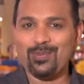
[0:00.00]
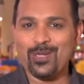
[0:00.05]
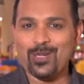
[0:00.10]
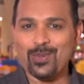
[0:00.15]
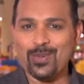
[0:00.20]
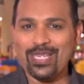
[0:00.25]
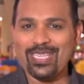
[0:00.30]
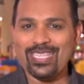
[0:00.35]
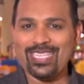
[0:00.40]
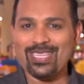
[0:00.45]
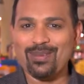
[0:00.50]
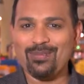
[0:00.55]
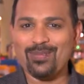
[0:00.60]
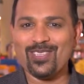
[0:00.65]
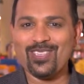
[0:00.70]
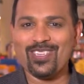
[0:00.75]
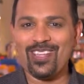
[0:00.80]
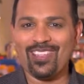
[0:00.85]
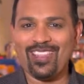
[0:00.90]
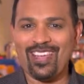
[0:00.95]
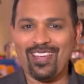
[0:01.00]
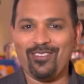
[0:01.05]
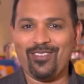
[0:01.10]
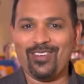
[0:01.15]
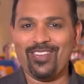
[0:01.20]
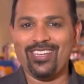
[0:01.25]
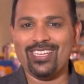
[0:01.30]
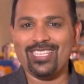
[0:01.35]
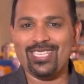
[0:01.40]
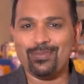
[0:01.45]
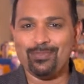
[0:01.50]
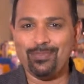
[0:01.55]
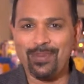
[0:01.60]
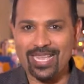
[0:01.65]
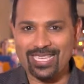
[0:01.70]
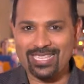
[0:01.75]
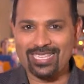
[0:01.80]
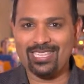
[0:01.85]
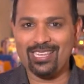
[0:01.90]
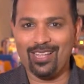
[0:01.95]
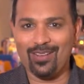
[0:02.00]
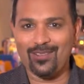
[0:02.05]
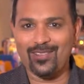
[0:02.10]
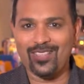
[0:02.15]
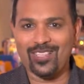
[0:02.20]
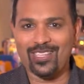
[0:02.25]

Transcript: between some of South Africa's best loved